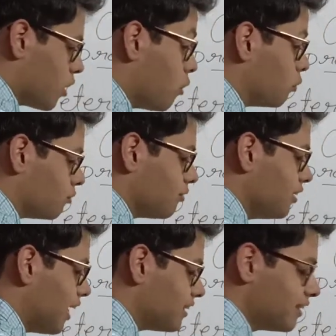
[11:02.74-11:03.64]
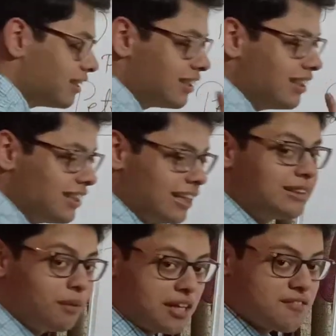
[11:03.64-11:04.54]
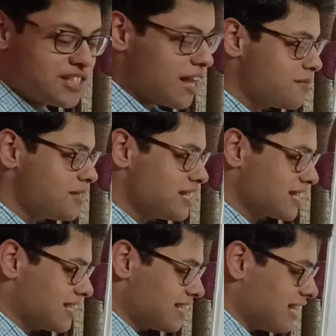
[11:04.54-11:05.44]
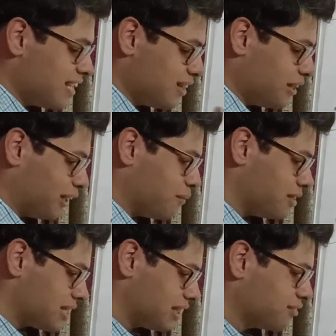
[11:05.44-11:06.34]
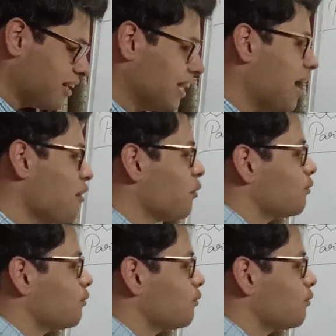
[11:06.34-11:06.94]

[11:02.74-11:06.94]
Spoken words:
Oh, that's the next point which be discussing, not to be discussed right now.